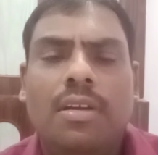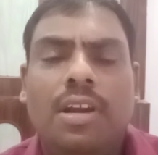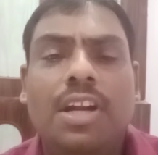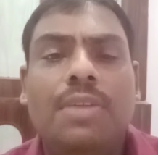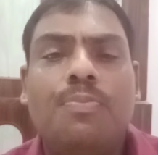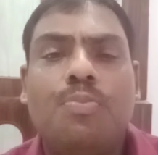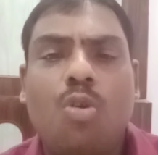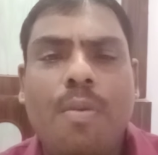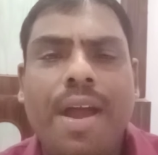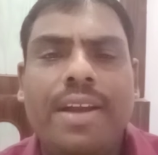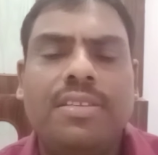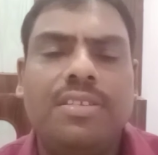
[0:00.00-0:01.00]
It
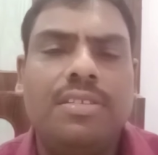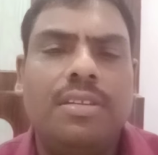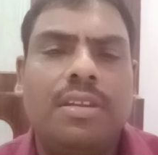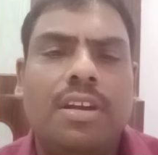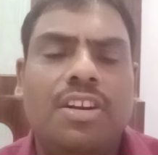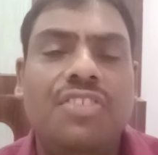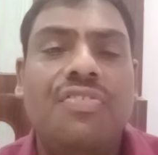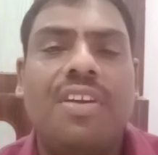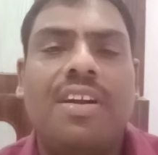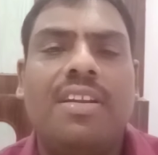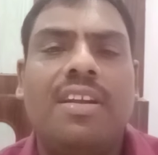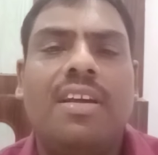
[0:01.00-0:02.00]
provides
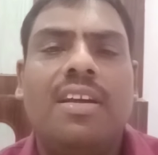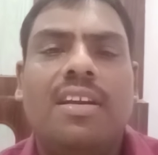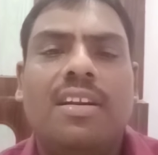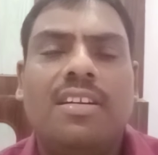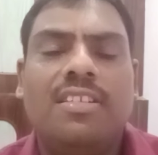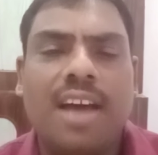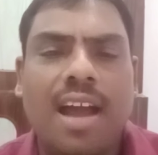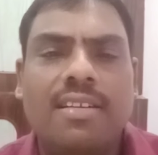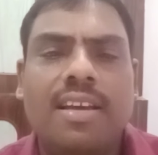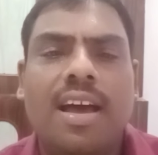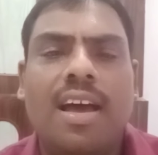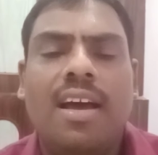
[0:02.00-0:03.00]
different
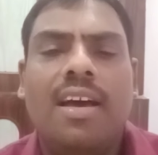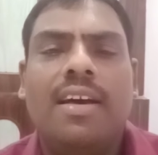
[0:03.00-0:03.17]
data